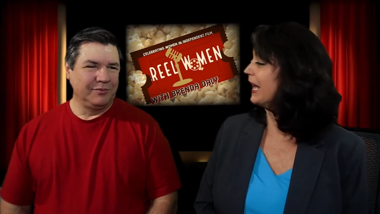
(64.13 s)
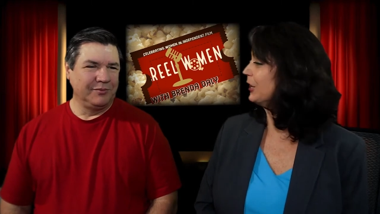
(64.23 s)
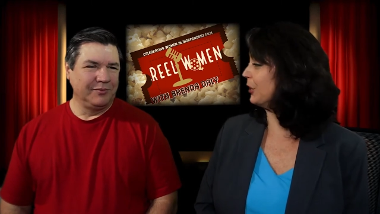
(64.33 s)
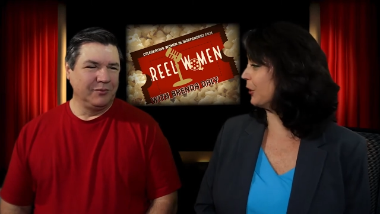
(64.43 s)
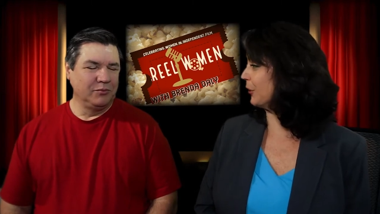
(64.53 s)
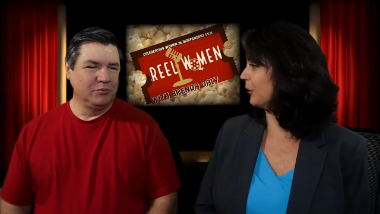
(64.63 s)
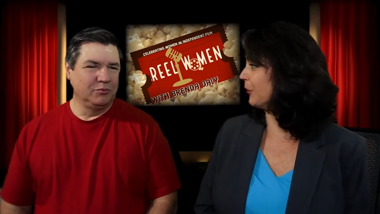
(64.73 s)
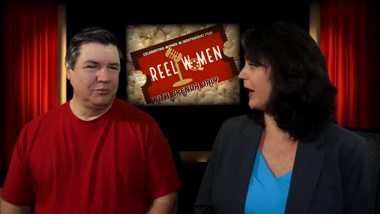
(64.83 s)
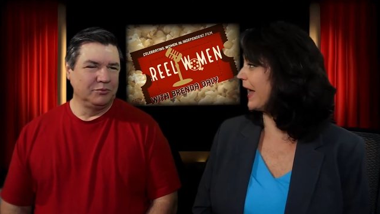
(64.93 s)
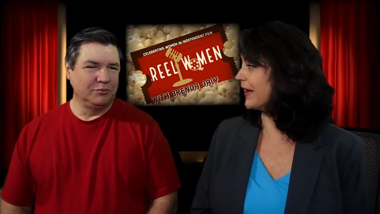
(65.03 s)
Speaker 1: and
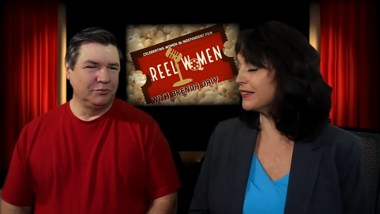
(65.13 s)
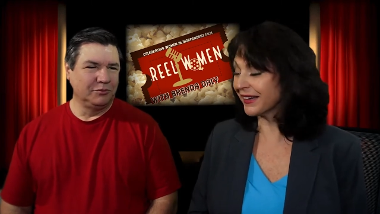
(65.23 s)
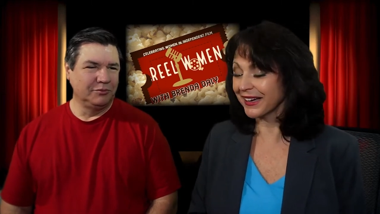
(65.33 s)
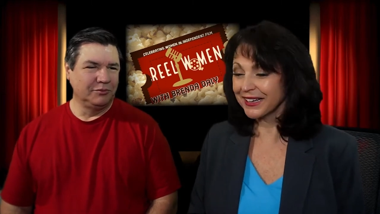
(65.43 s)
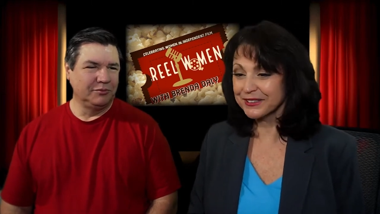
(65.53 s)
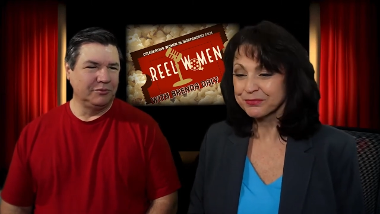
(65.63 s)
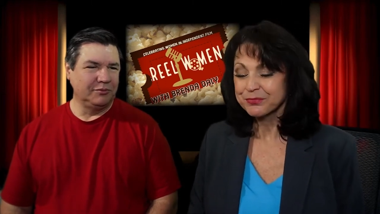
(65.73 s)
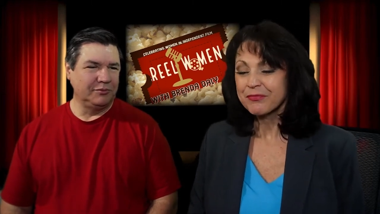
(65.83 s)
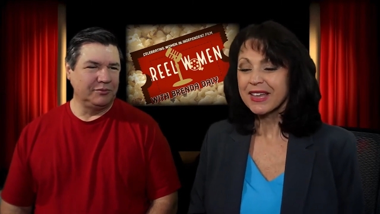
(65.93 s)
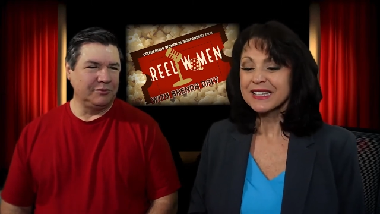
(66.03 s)
you and, uh,
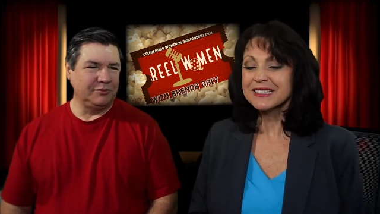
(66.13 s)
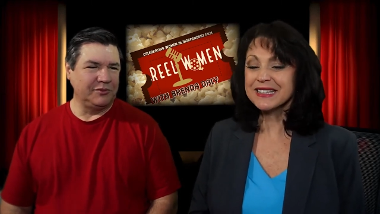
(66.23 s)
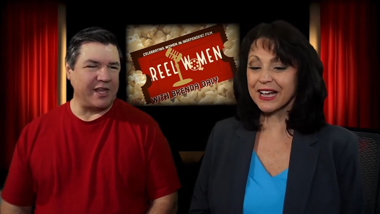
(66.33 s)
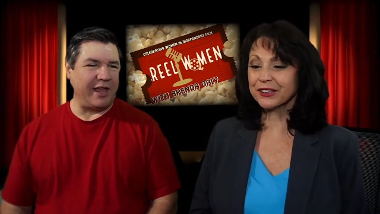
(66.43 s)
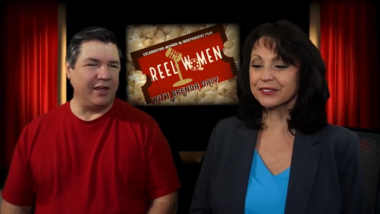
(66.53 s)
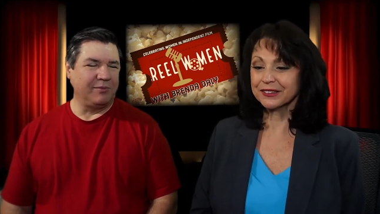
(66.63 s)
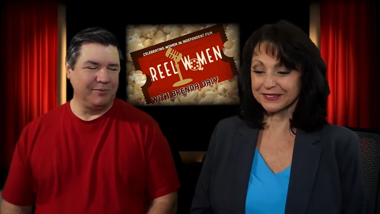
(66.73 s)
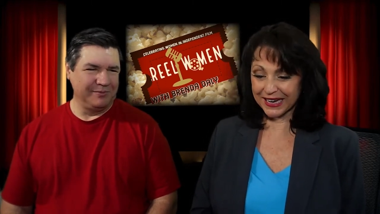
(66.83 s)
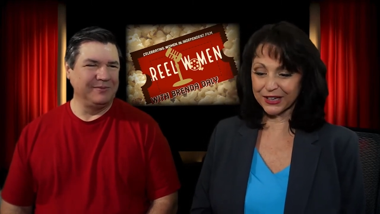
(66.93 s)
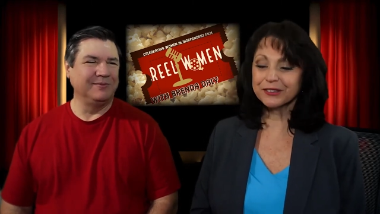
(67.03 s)
Dale, Dale,
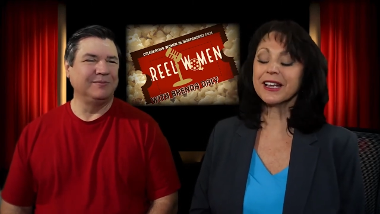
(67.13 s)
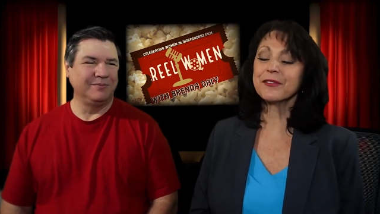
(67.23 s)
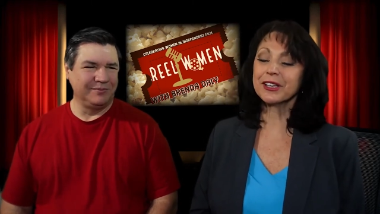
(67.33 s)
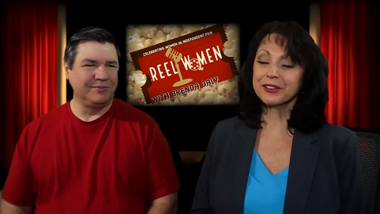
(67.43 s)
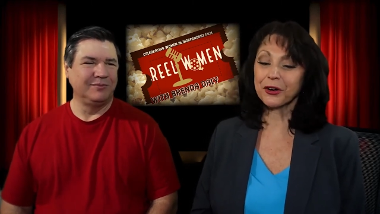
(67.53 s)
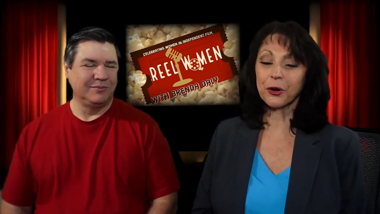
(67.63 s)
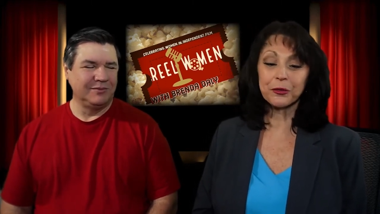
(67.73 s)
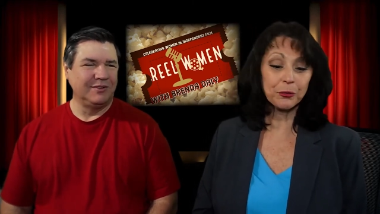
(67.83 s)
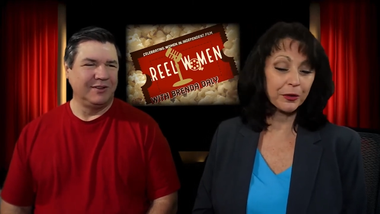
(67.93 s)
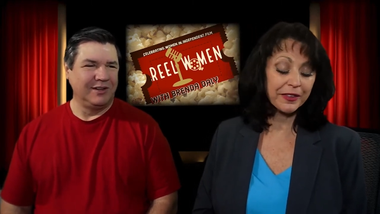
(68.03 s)
Dale Nevins are
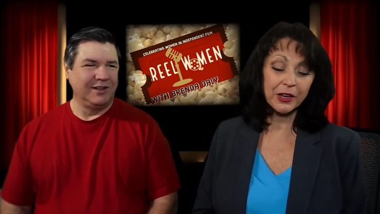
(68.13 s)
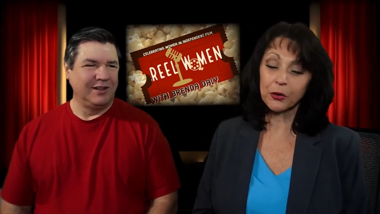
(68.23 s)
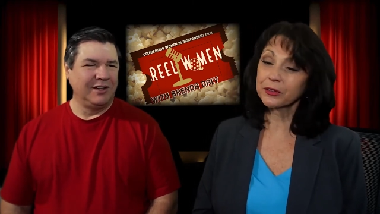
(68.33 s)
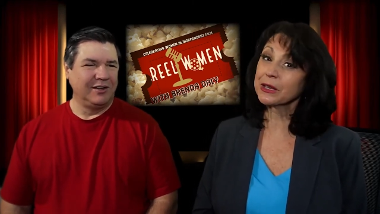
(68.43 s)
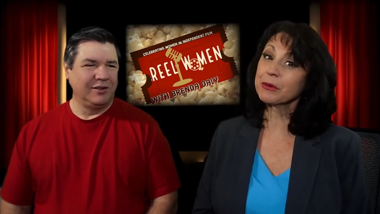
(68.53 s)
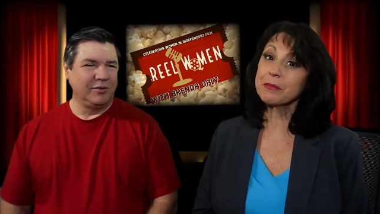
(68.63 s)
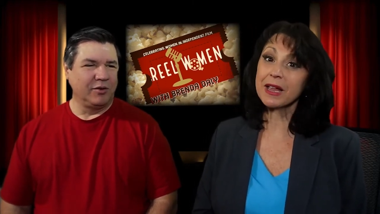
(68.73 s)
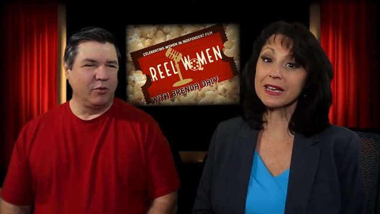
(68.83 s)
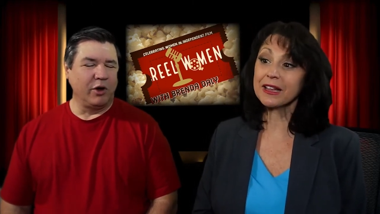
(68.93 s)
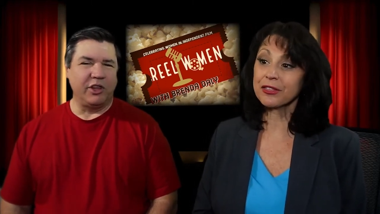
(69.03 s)
were the only
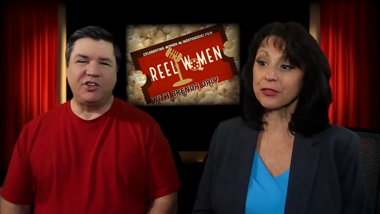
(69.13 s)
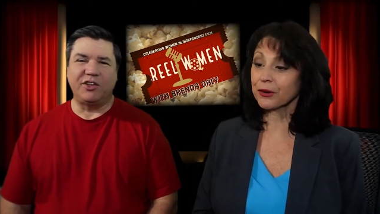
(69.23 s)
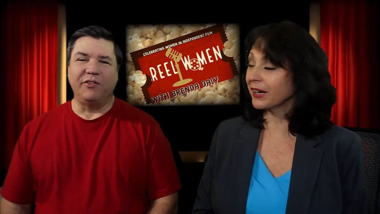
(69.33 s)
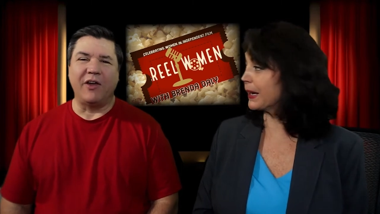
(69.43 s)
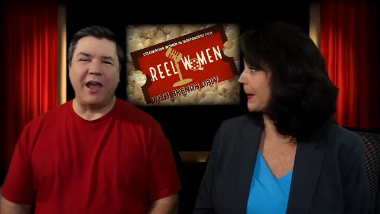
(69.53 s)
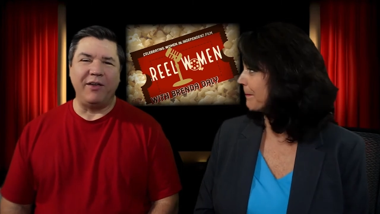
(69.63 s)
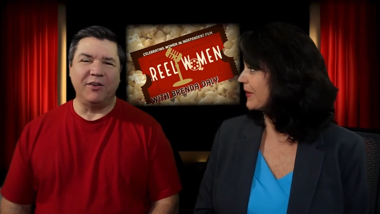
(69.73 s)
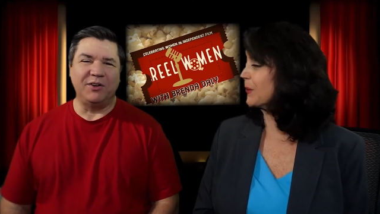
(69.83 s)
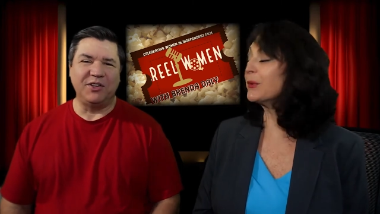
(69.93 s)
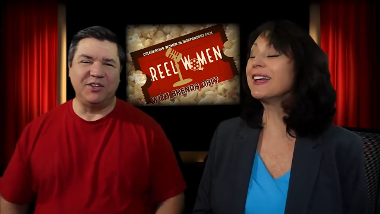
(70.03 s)
remaining. We're the three.
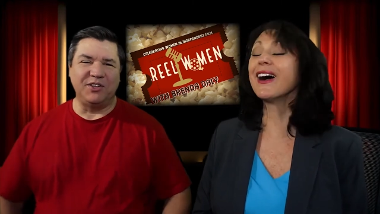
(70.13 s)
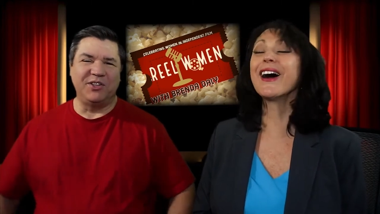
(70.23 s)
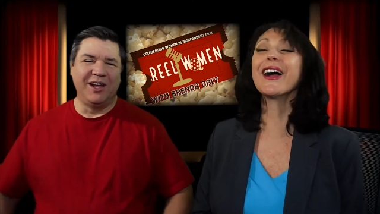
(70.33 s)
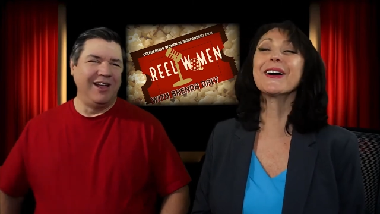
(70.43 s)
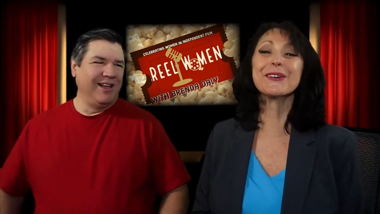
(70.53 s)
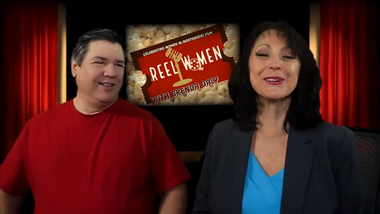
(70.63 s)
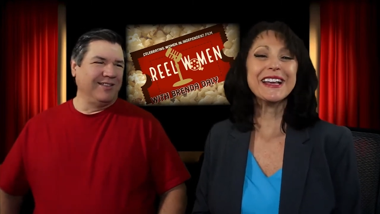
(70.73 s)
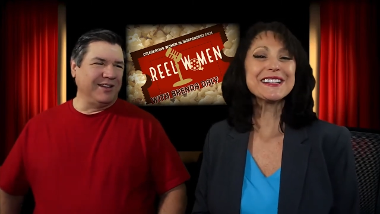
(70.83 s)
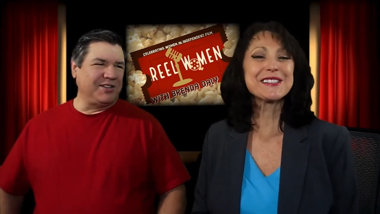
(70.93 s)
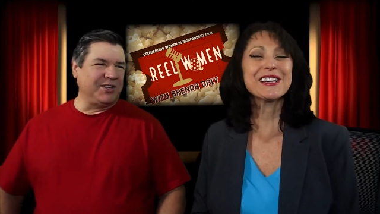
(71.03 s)
Speaker 2: survivors. We are. we...
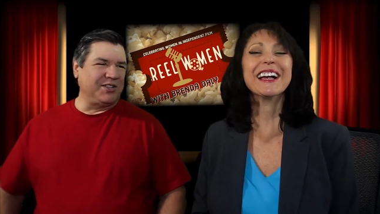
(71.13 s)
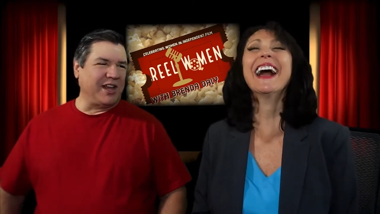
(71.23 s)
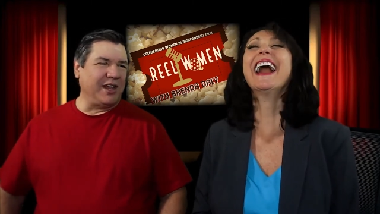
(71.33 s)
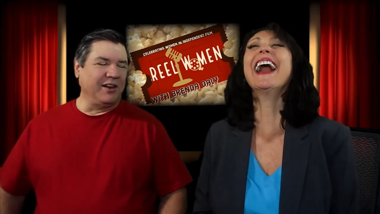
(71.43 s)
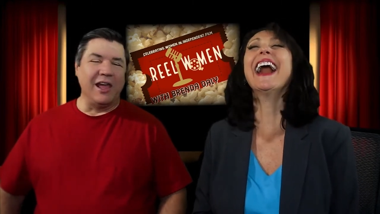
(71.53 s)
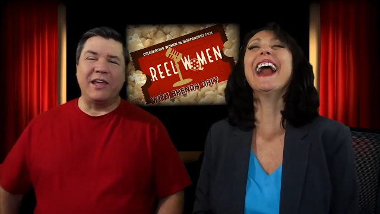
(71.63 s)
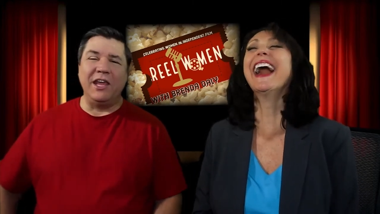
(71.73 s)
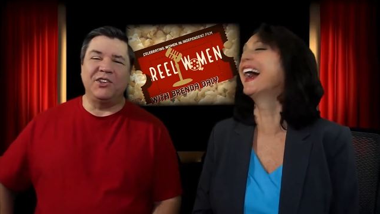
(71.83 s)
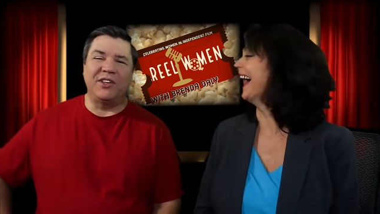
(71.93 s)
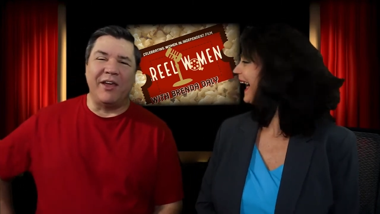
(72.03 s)
This is a uh, Lucky
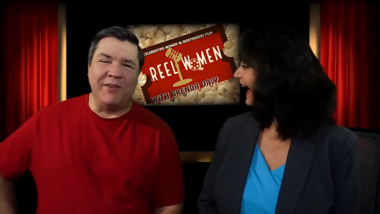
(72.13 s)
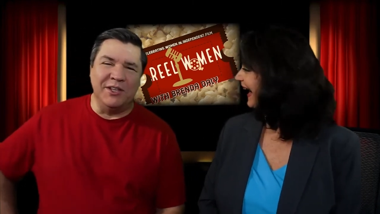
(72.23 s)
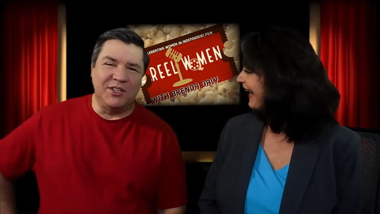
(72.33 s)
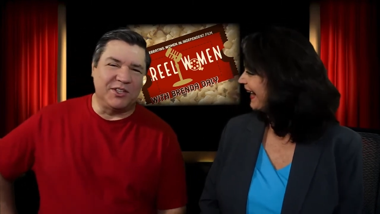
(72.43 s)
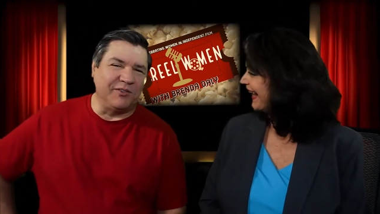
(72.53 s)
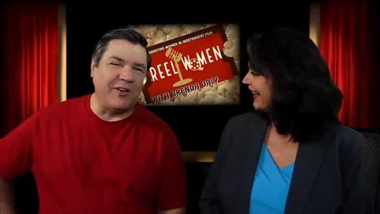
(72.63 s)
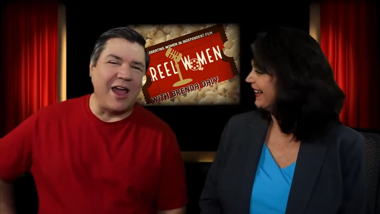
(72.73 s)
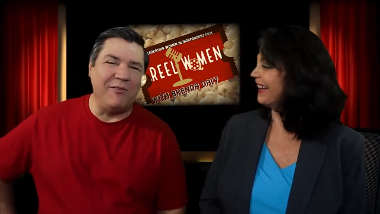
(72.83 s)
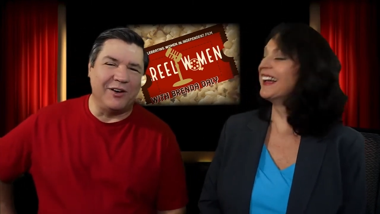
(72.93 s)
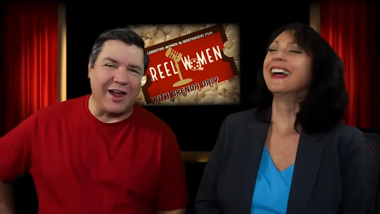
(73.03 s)
Seven
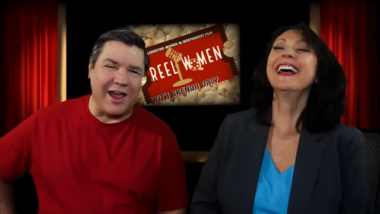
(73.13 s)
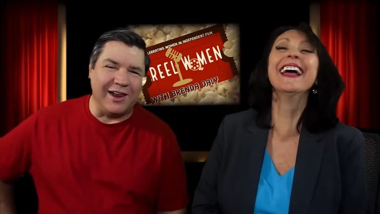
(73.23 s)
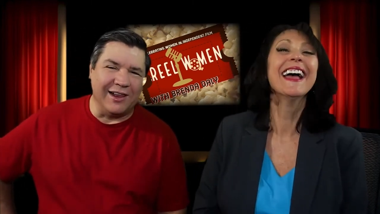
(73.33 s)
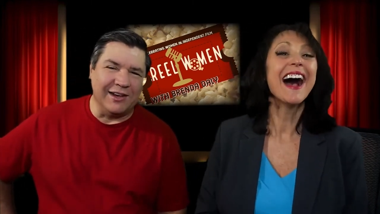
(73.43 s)
Survivor Island.